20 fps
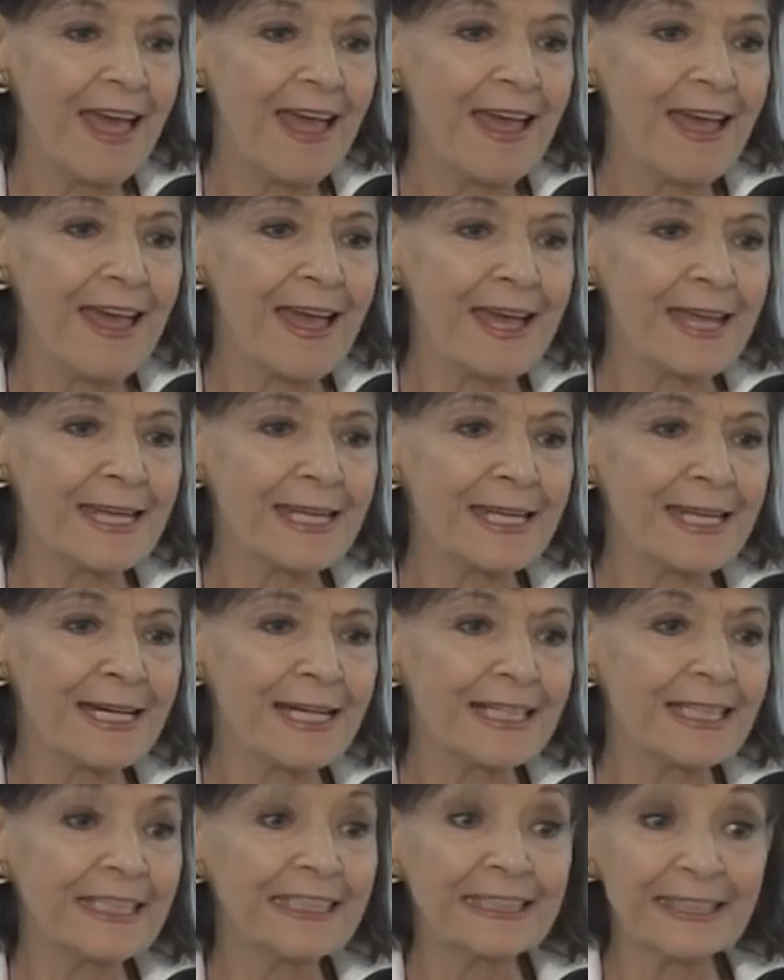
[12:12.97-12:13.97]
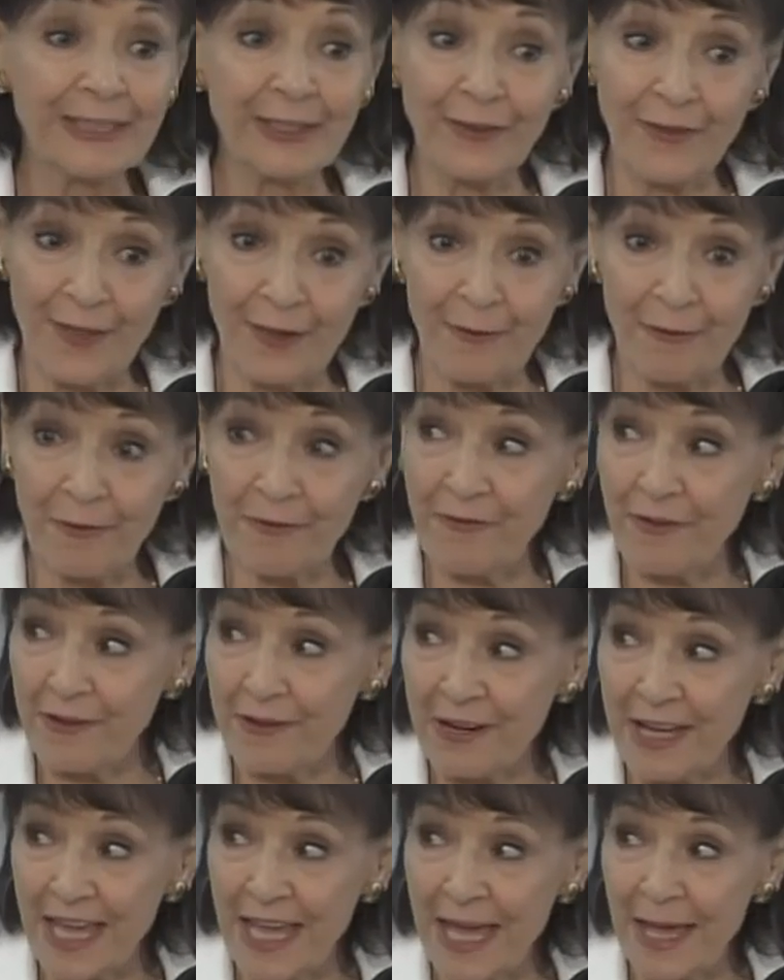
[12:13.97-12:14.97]
And so they were
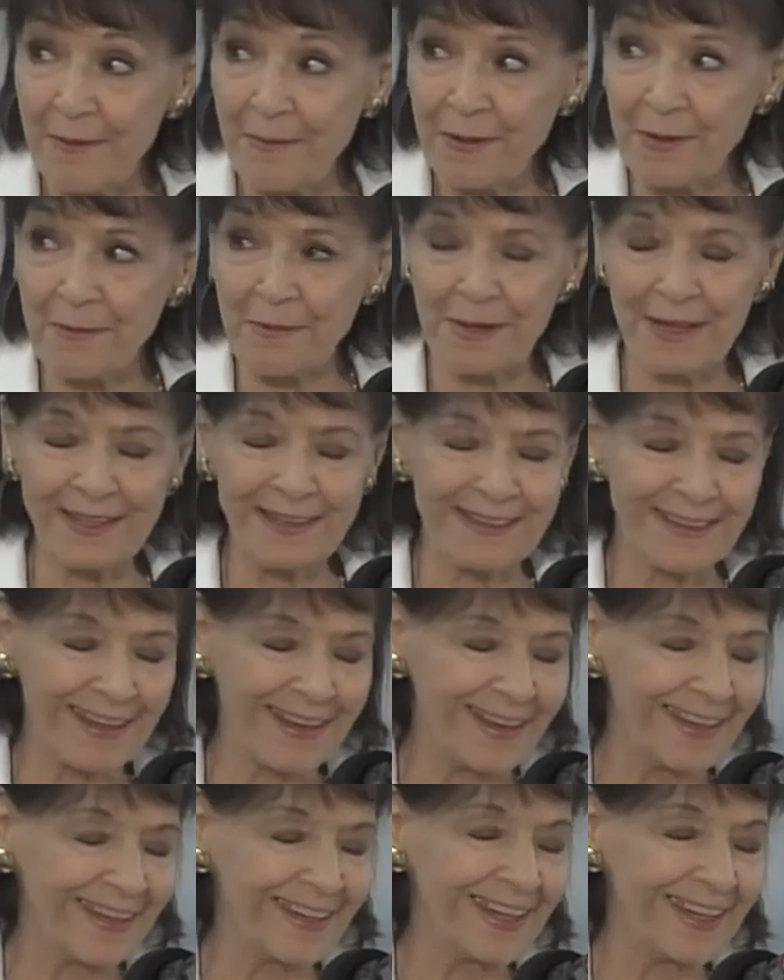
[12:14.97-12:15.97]
very happy about that.